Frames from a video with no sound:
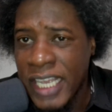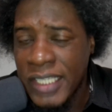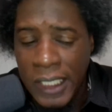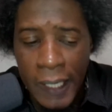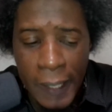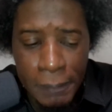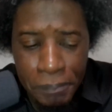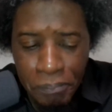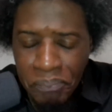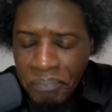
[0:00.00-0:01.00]
case in
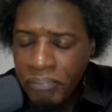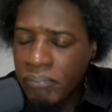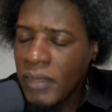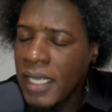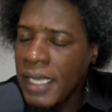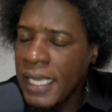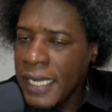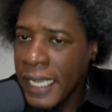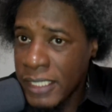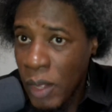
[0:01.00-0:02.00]

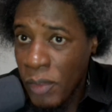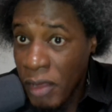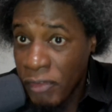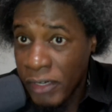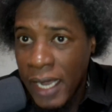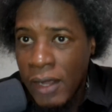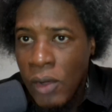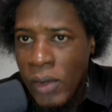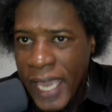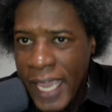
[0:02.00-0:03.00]
South Africa,
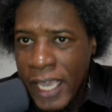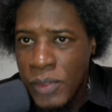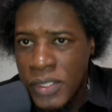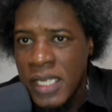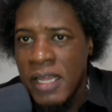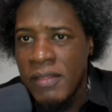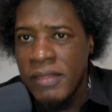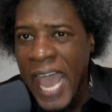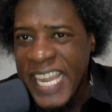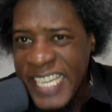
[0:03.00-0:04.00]
okay? Because
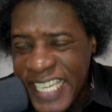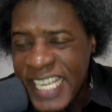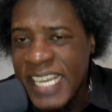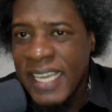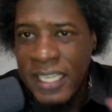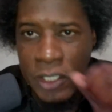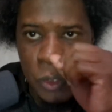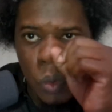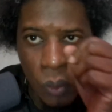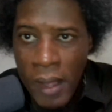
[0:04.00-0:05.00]
the idea is
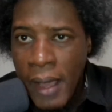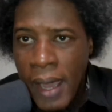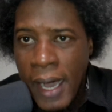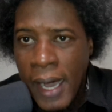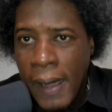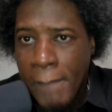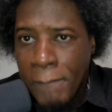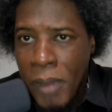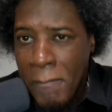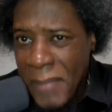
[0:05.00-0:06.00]
to
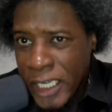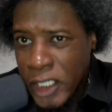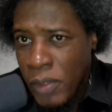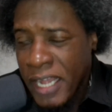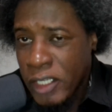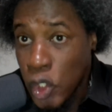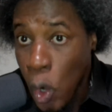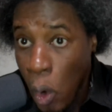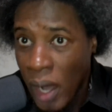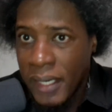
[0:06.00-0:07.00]
make sure that
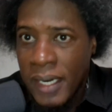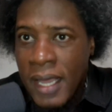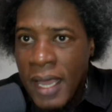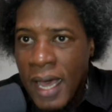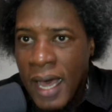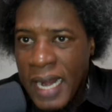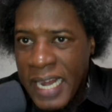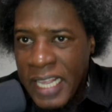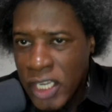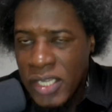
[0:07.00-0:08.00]
no one
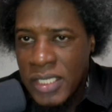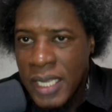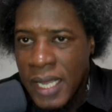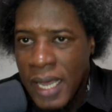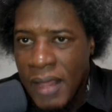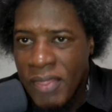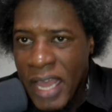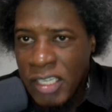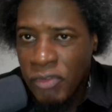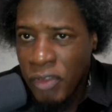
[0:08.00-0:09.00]
reaches
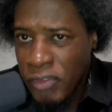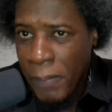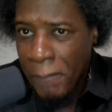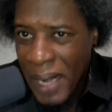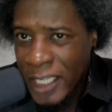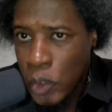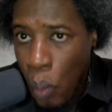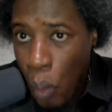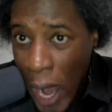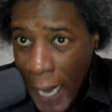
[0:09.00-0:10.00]
that
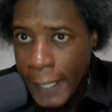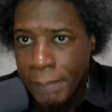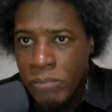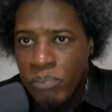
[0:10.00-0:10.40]
50+1